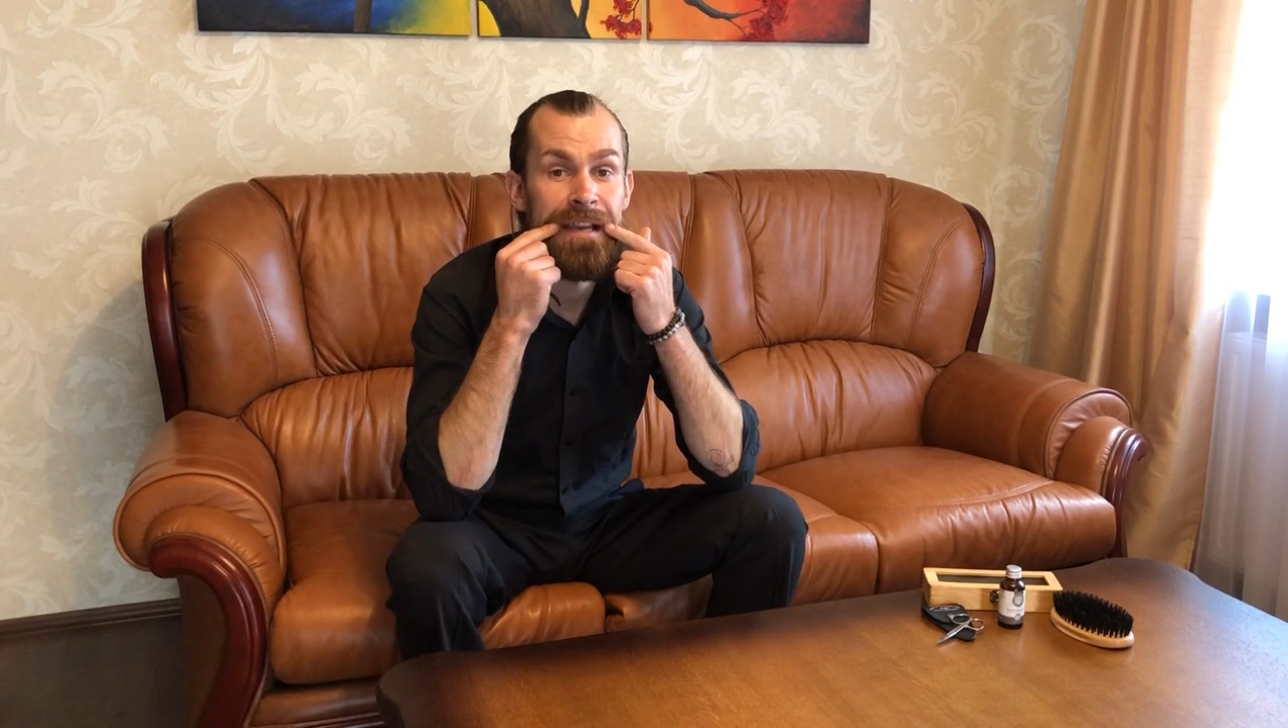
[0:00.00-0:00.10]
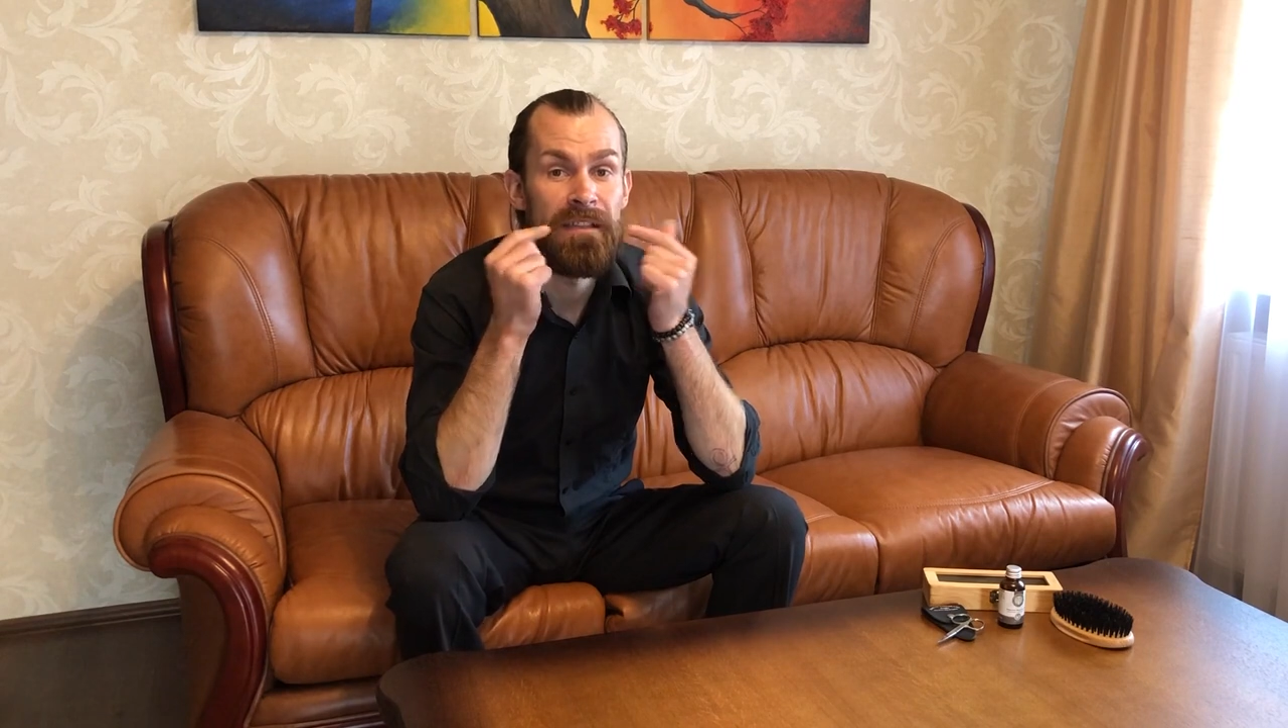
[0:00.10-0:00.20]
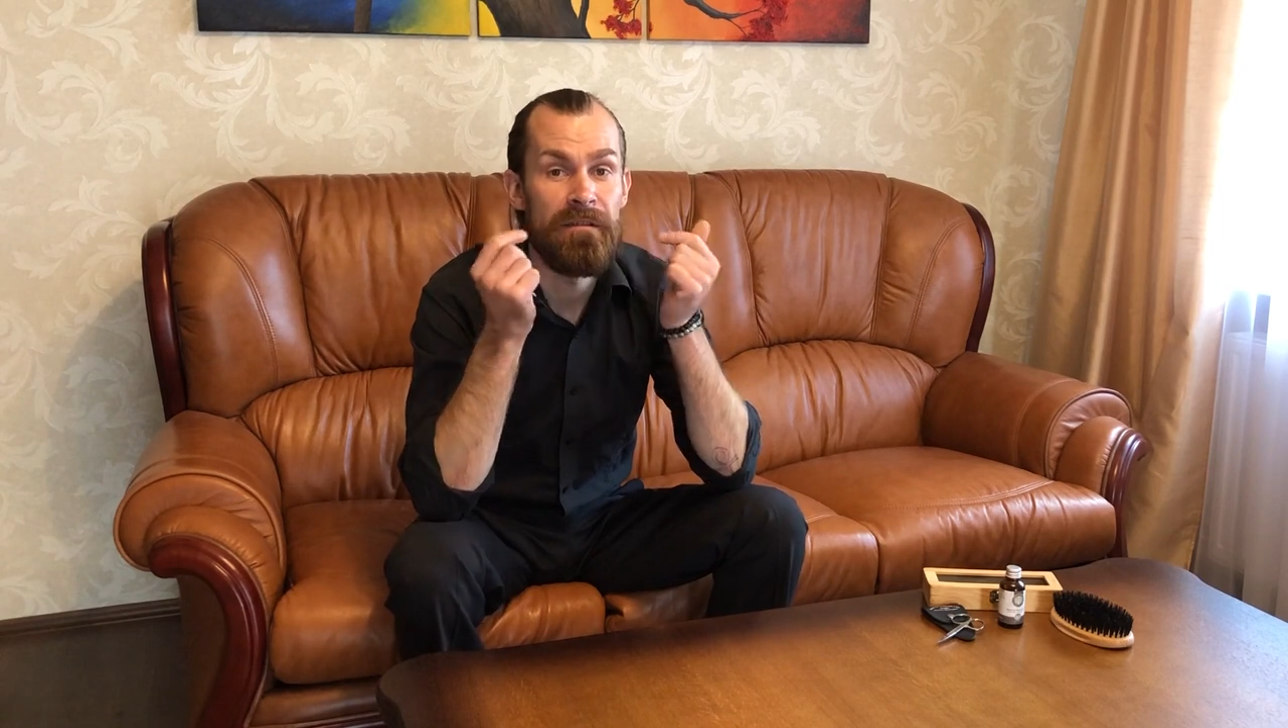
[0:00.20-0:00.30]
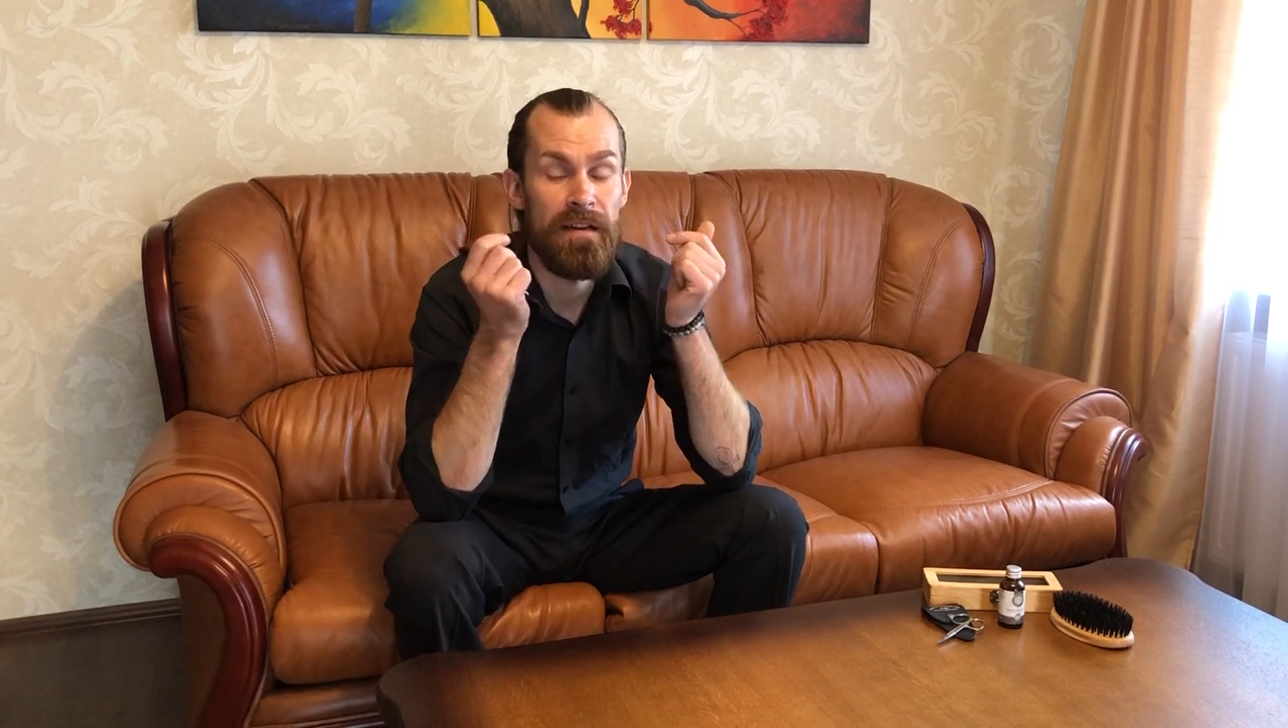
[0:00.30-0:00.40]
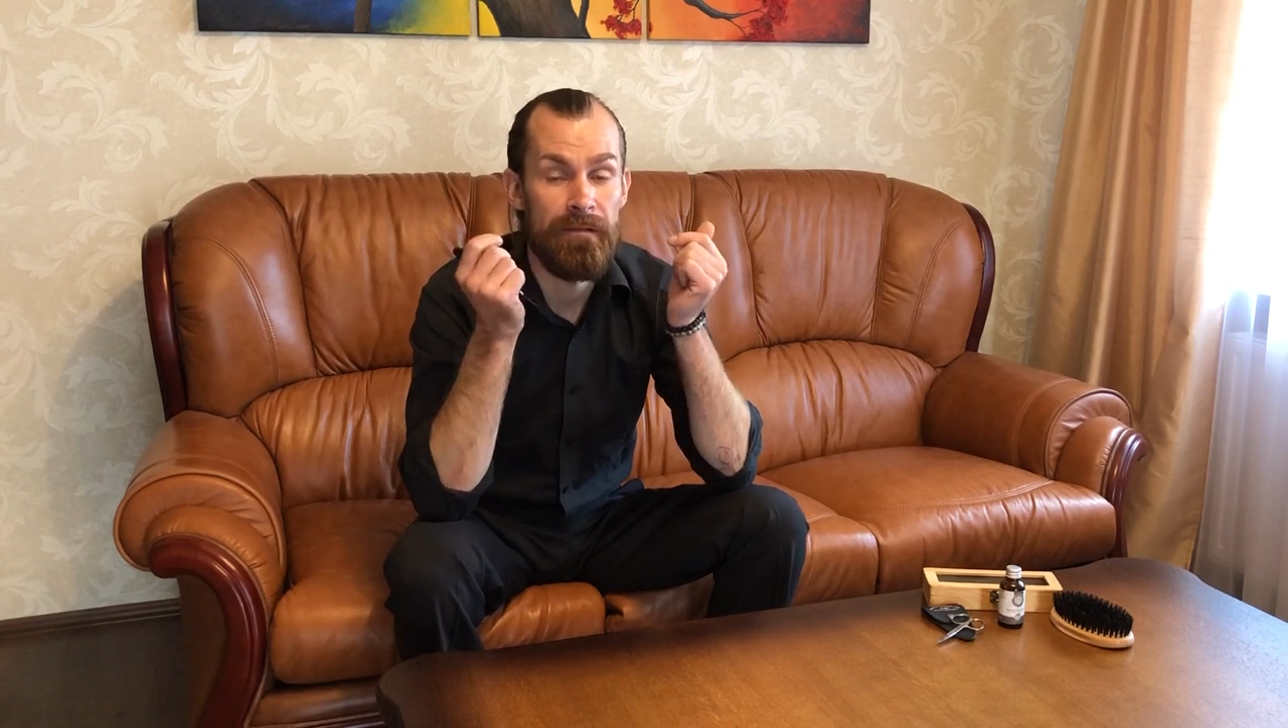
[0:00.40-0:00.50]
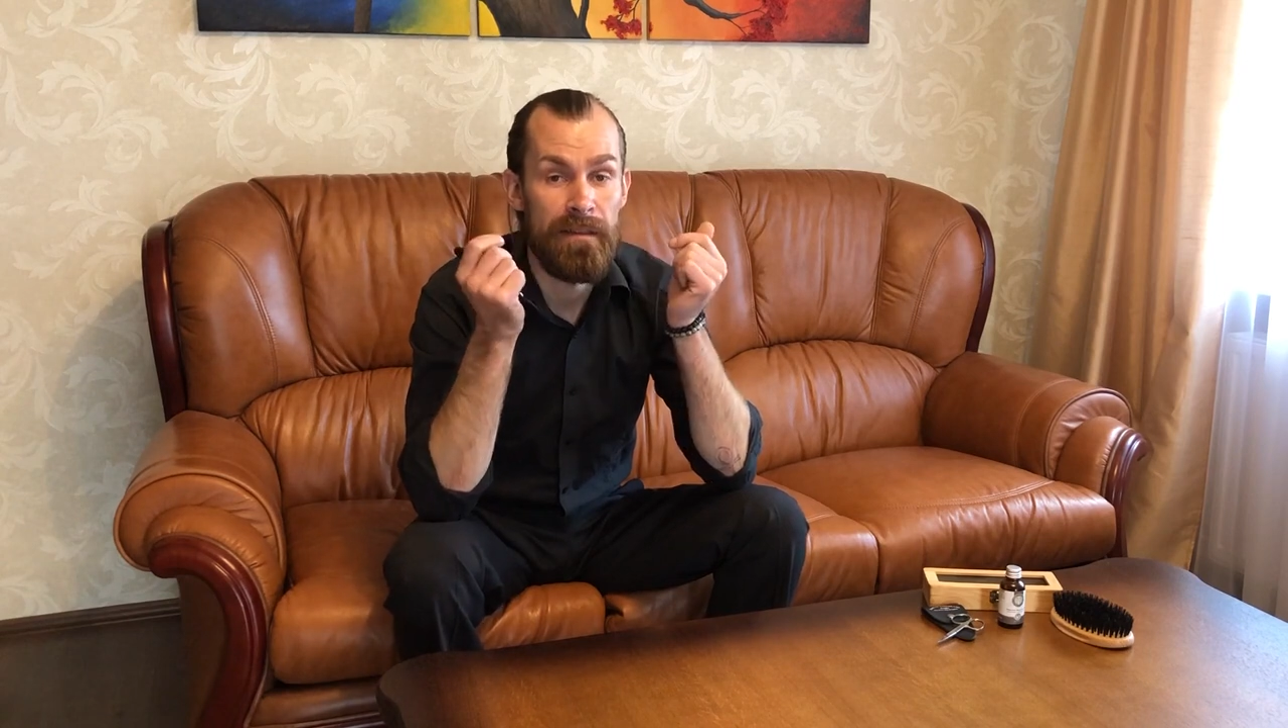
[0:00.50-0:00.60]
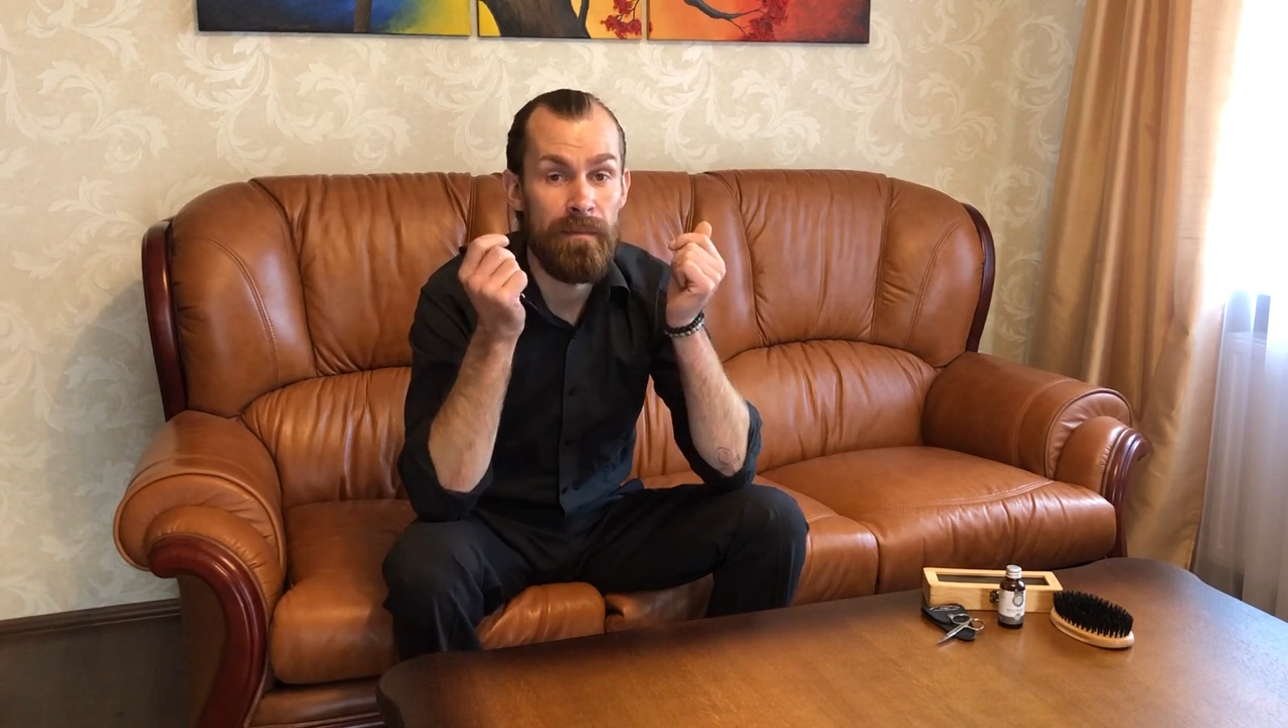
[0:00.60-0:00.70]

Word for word: as if I were